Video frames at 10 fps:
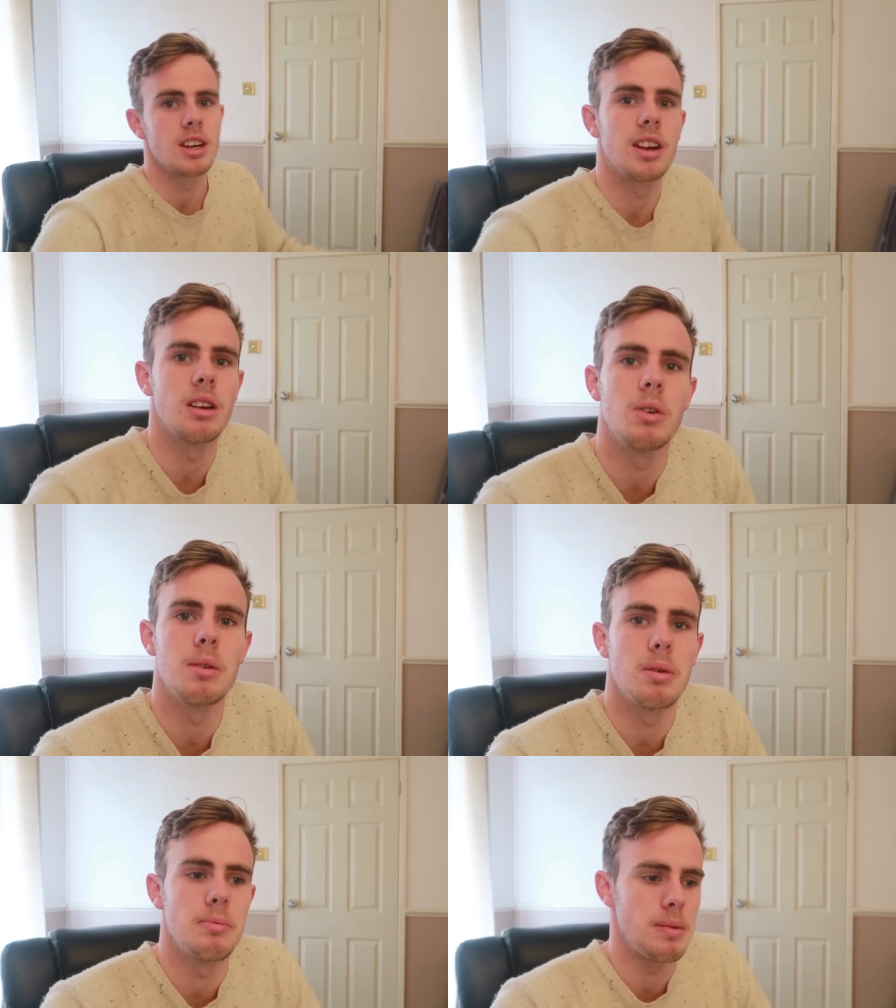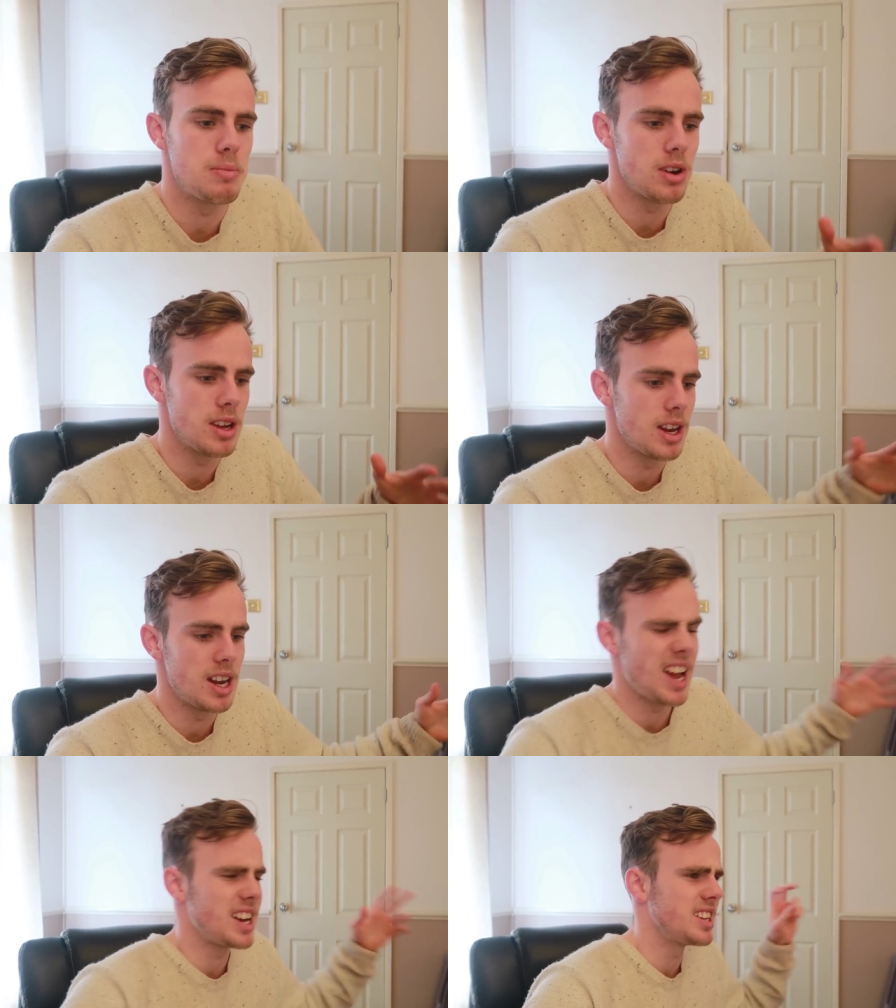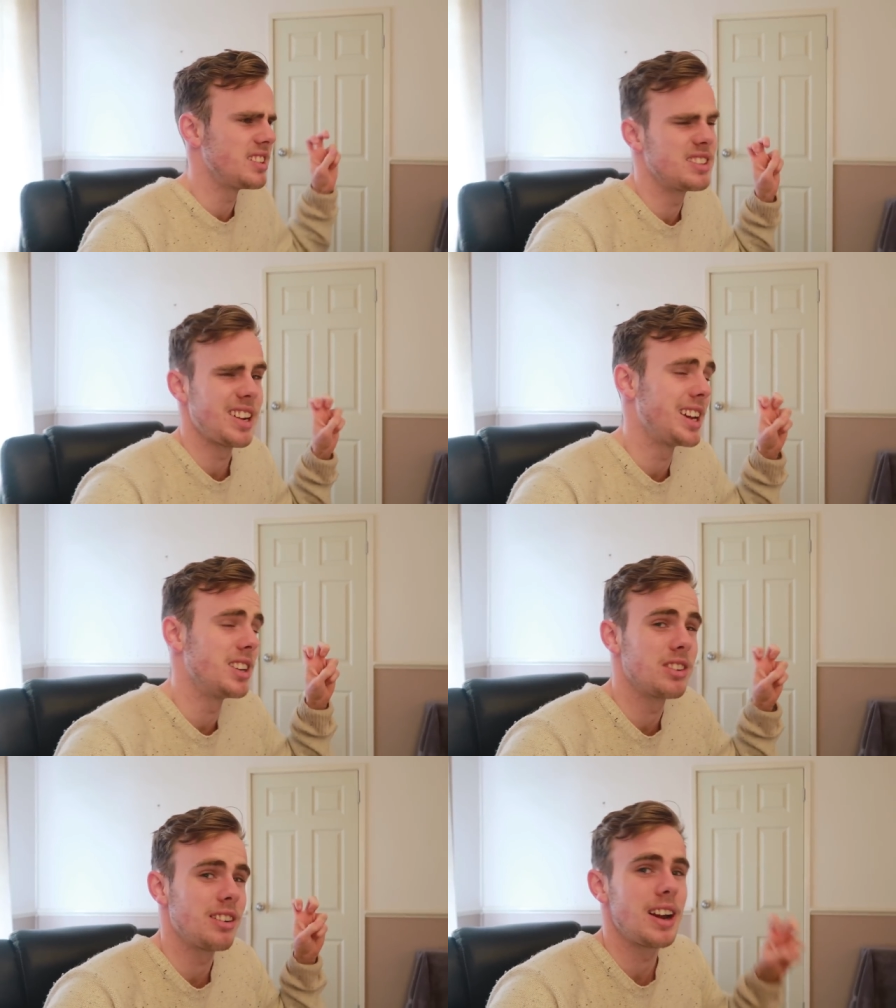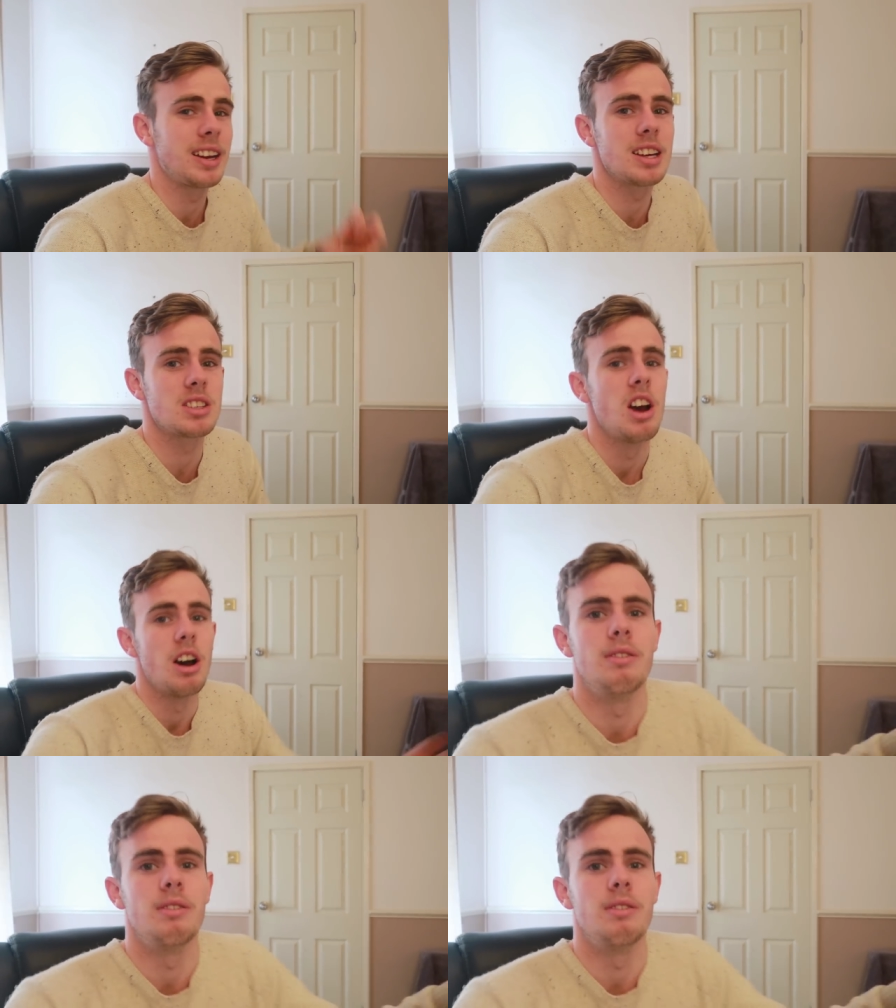and I don't want to put my body in any danger, I guess,